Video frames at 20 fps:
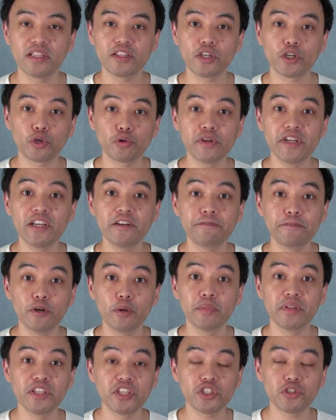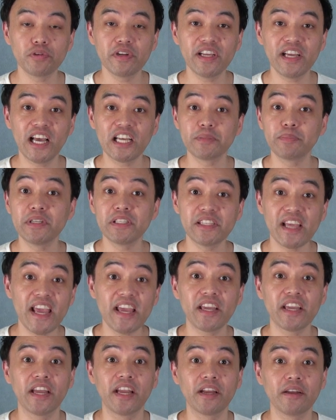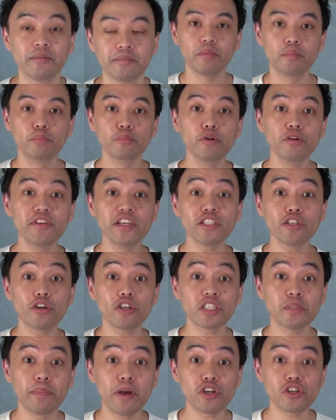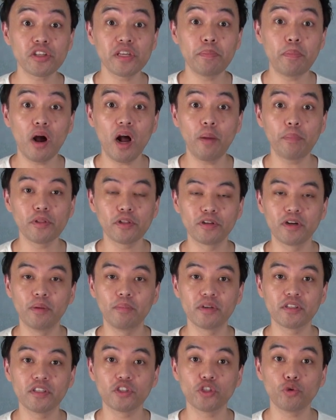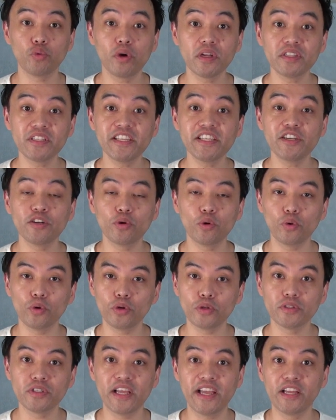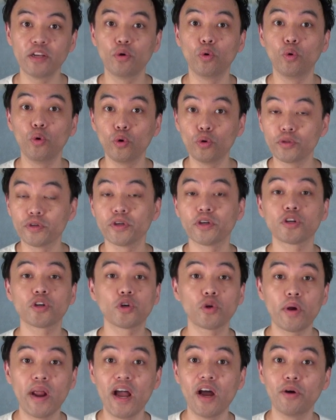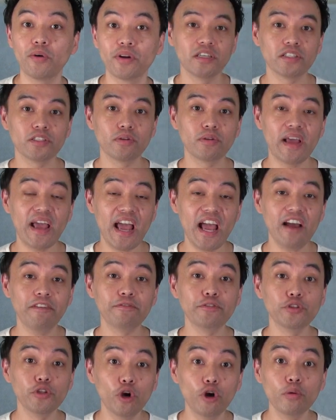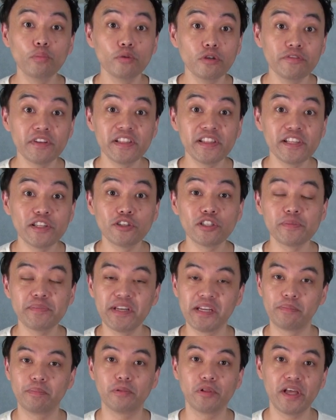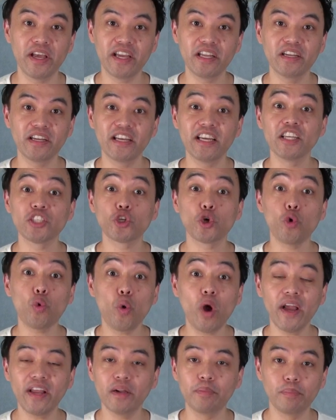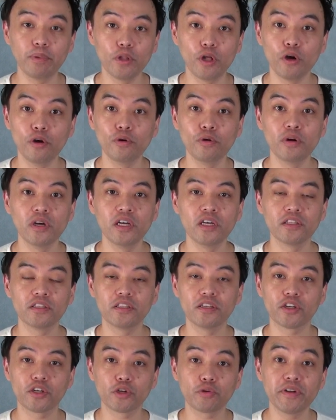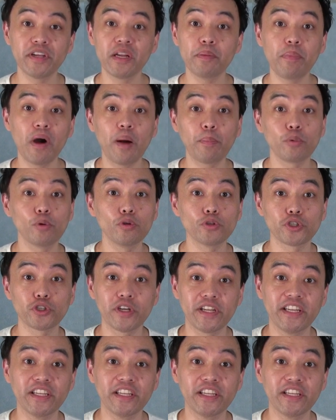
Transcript: that the Korean film industry has been taking. Movies are especially popular among the twenty-year-old and older crowd. So to have no movie theaters being played is quite a blow to the Korean pop culture